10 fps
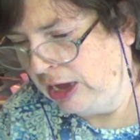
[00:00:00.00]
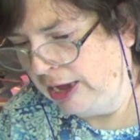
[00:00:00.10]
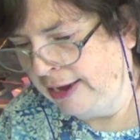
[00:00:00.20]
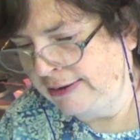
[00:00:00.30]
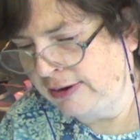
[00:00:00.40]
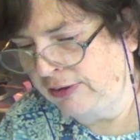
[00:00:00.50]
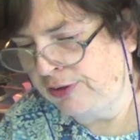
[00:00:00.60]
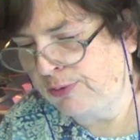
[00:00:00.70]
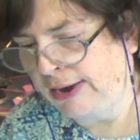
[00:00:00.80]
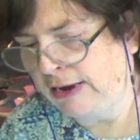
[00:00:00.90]
Until the
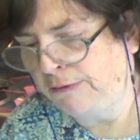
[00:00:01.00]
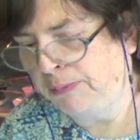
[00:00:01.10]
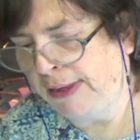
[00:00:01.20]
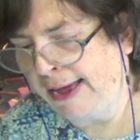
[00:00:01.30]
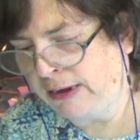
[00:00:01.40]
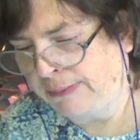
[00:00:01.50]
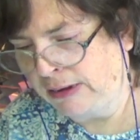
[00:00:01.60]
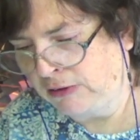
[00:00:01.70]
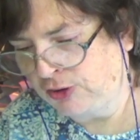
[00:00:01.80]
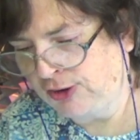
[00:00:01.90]
threat of
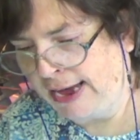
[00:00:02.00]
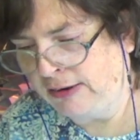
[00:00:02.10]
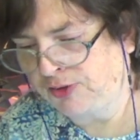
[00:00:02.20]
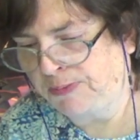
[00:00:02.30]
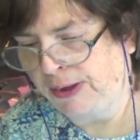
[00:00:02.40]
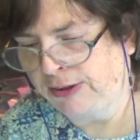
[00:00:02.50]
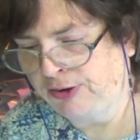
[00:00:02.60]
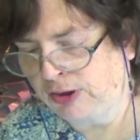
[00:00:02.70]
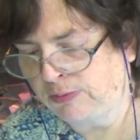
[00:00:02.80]
blackmail shadows Bella to the